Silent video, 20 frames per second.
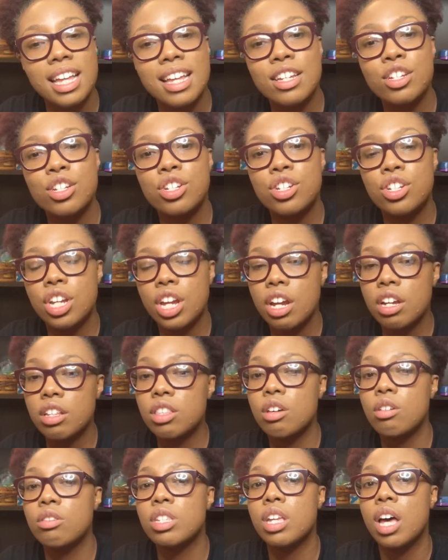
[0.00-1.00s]
share
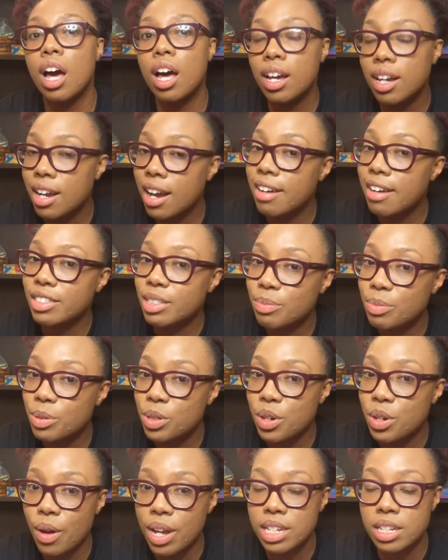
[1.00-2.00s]
those uncomfortable
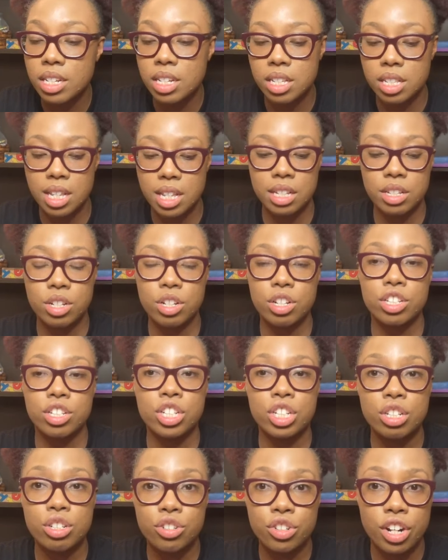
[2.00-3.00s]
questions that your
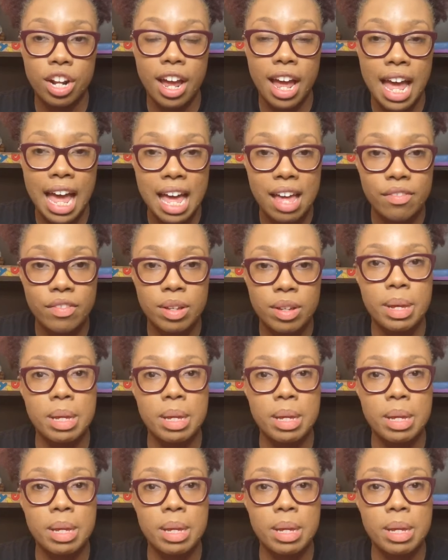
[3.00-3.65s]
children are having.